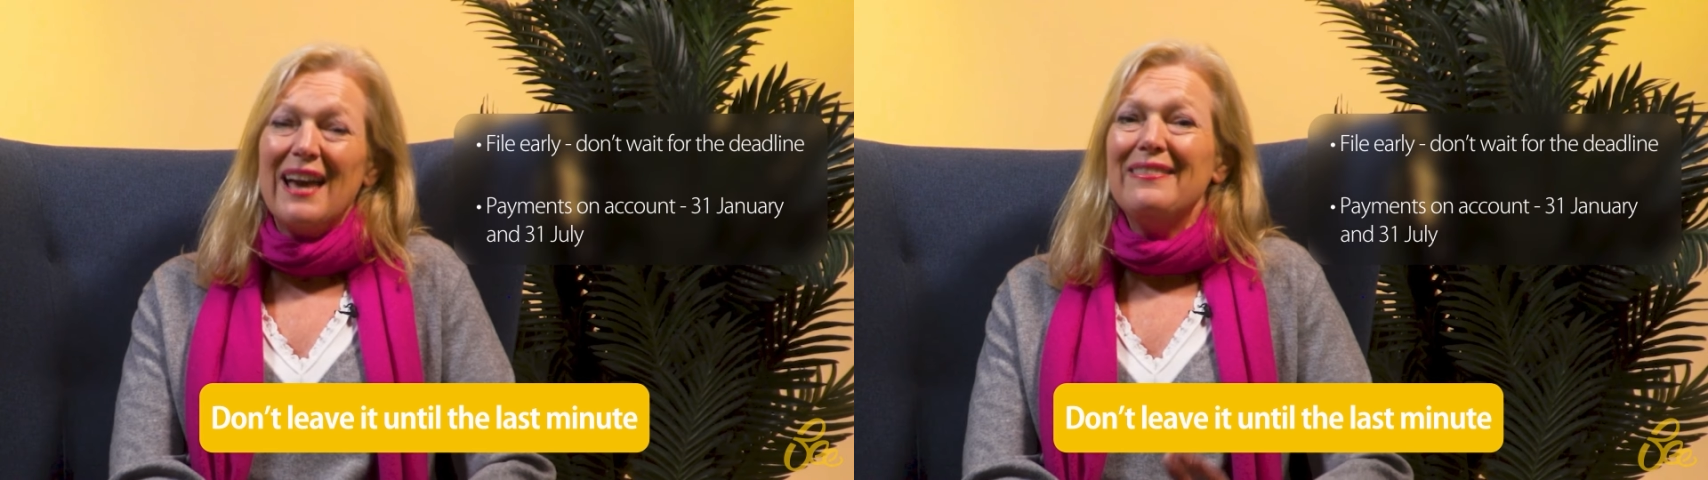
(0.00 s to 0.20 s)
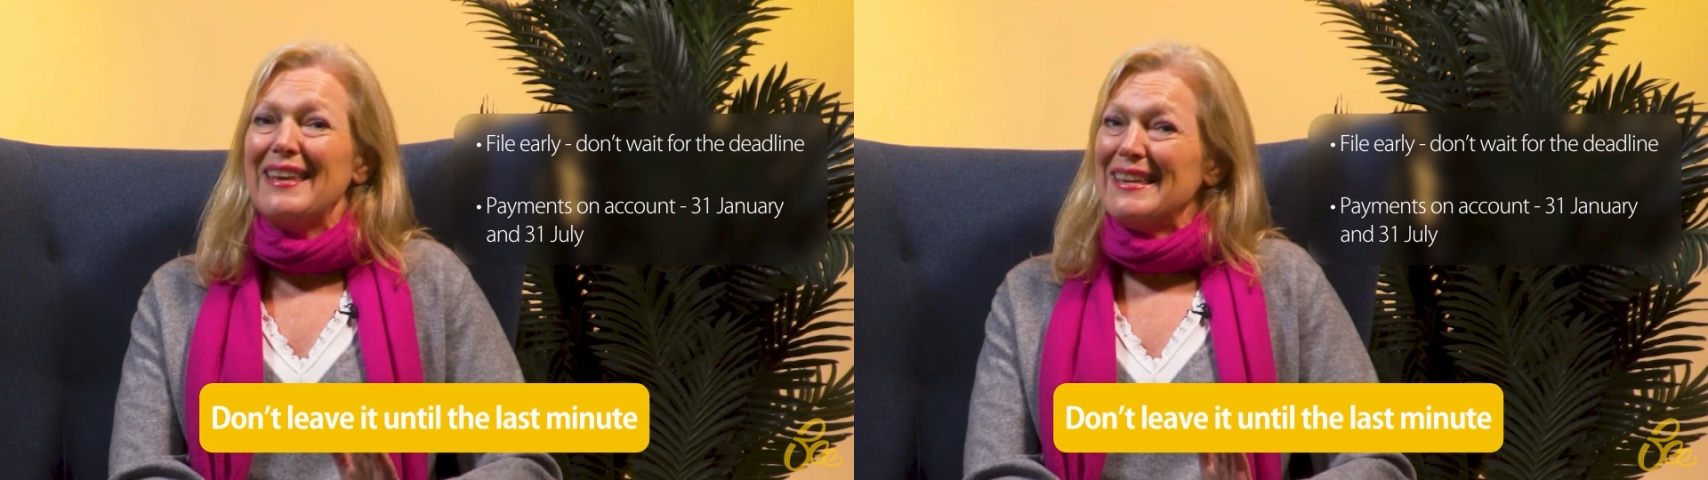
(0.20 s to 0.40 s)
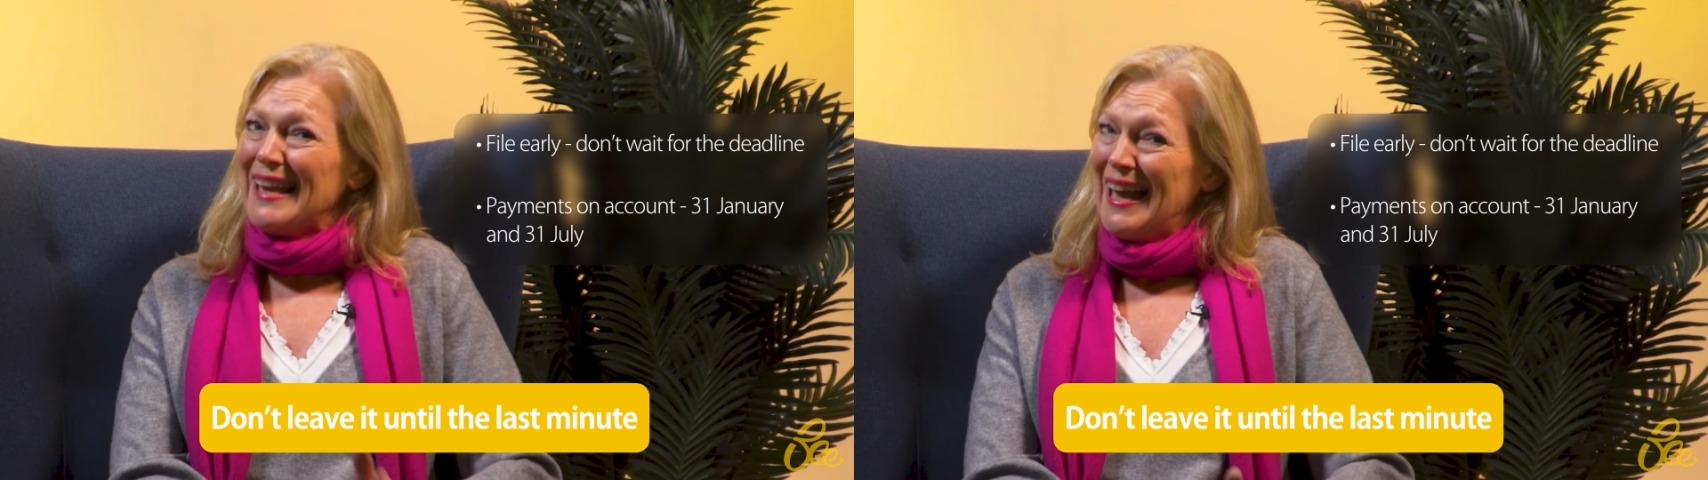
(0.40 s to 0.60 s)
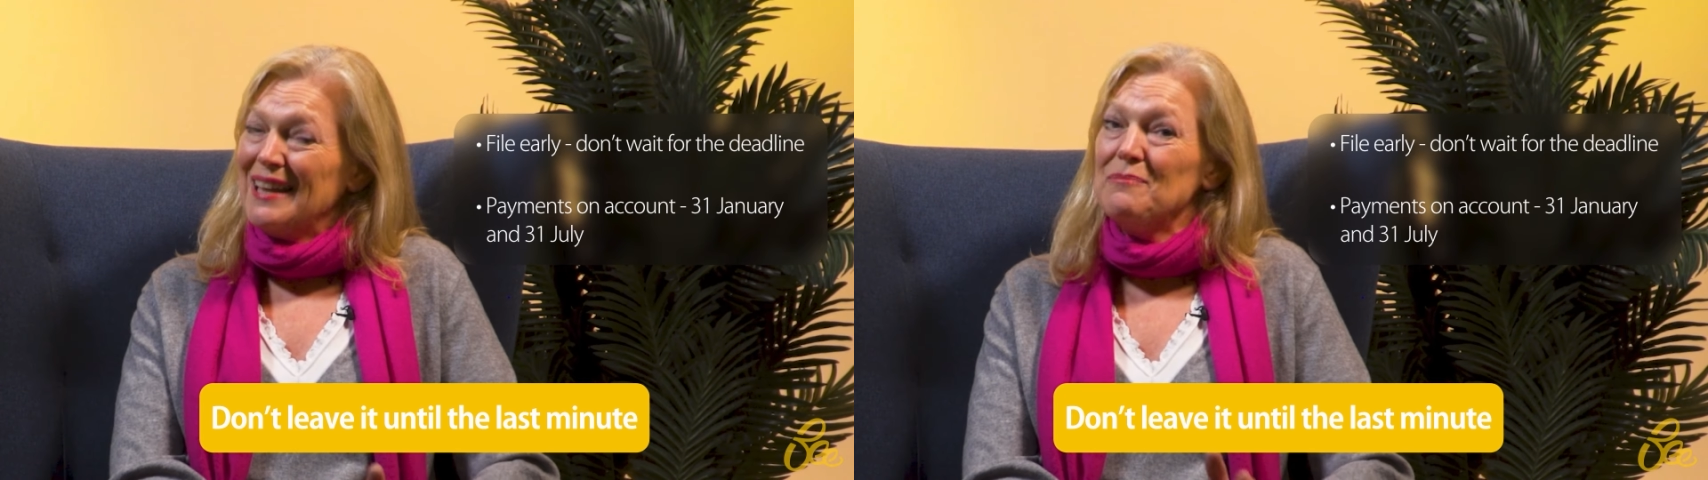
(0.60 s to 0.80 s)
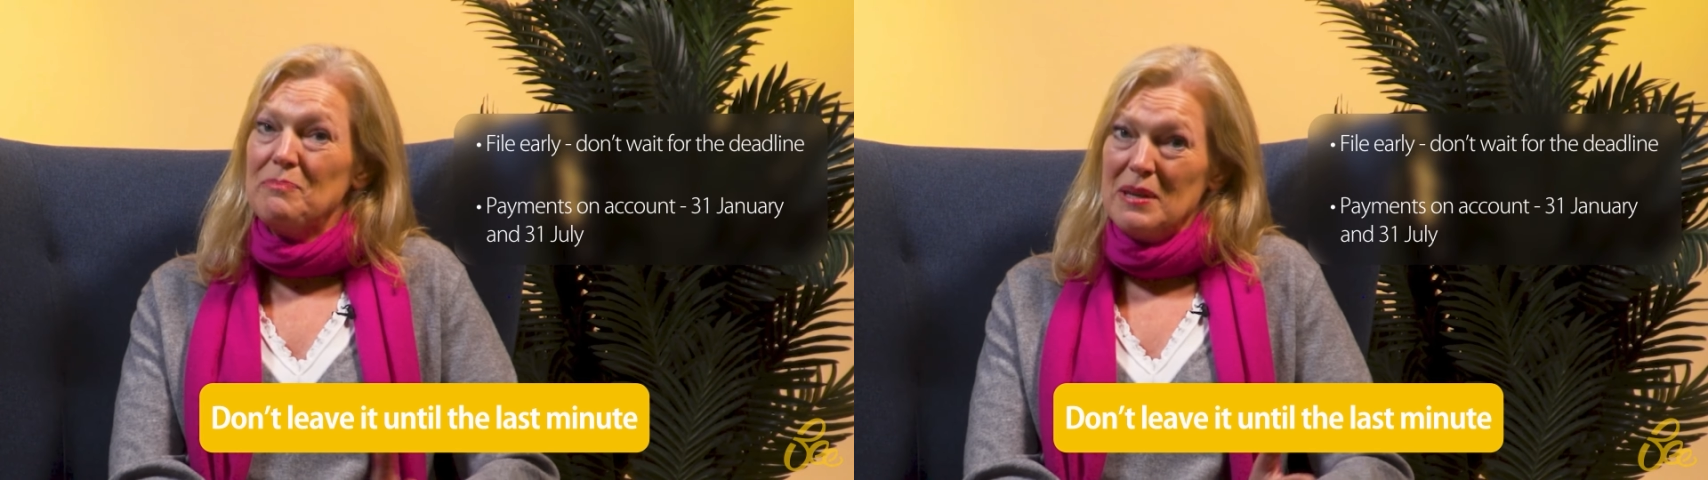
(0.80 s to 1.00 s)
and they
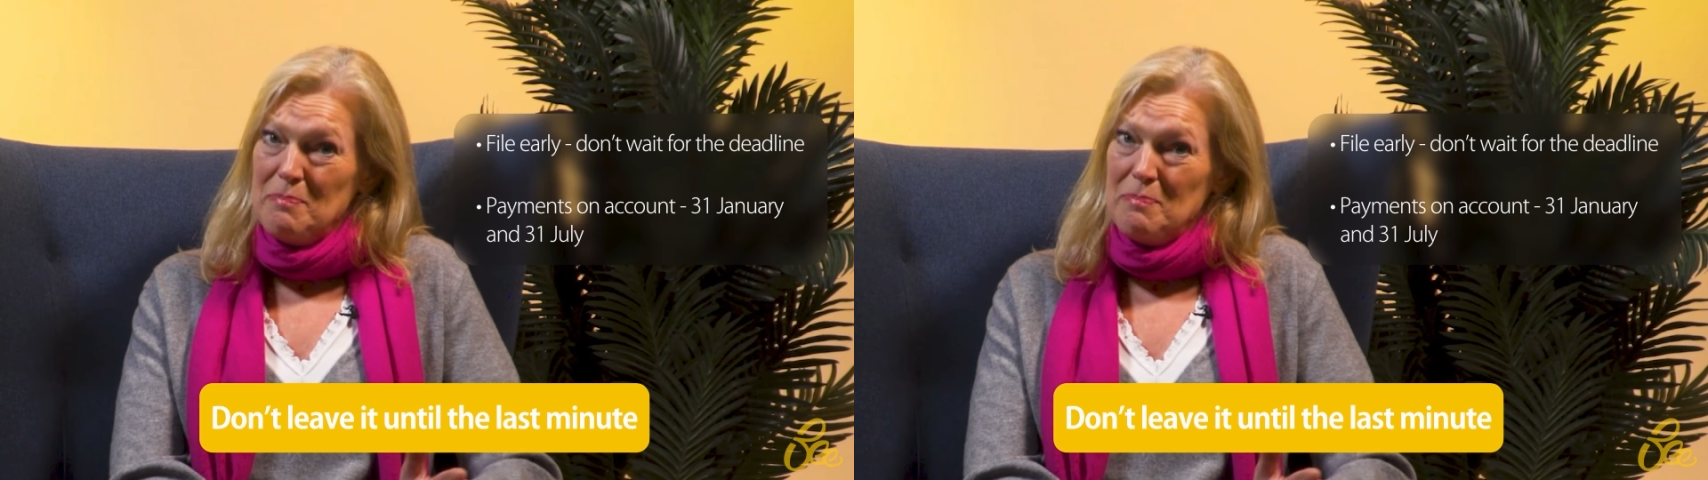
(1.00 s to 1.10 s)
can be